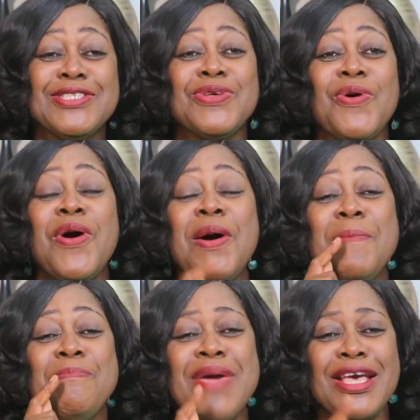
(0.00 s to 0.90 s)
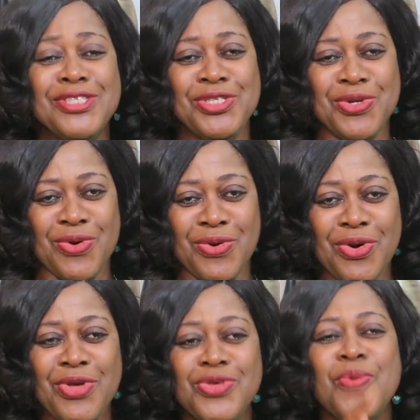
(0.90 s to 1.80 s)
So make
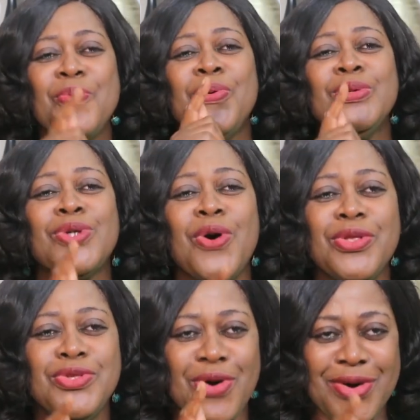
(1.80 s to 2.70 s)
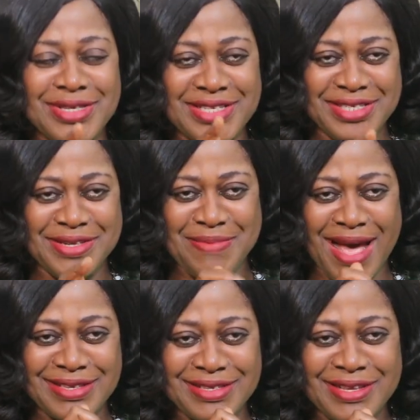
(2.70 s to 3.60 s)
sure you put on your
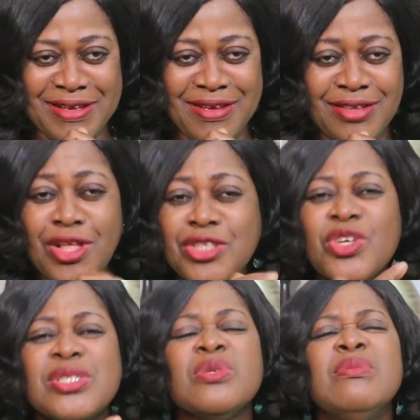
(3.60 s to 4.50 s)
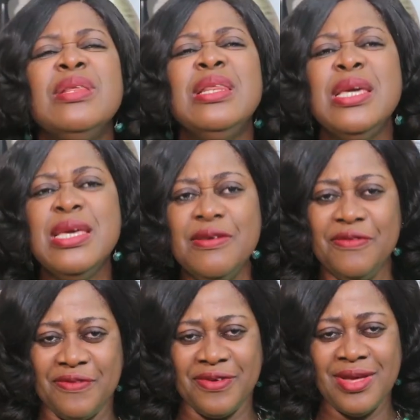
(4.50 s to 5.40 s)
oxygen mask, not just to
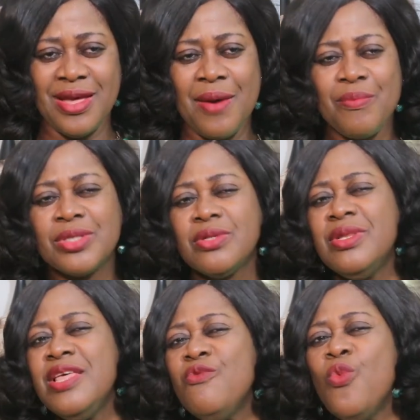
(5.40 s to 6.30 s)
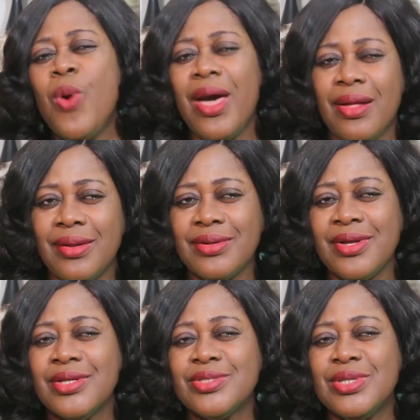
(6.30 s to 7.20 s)
live, but to live
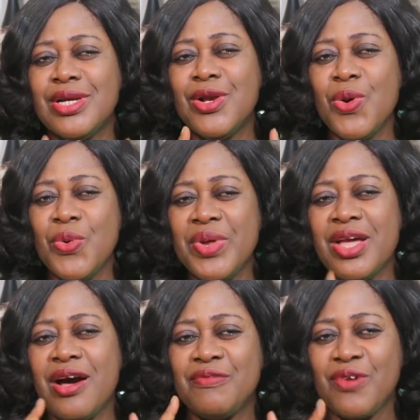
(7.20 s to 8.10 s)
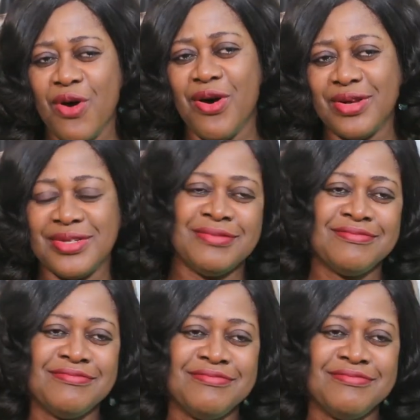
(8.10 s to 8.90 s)
well to the glory of God.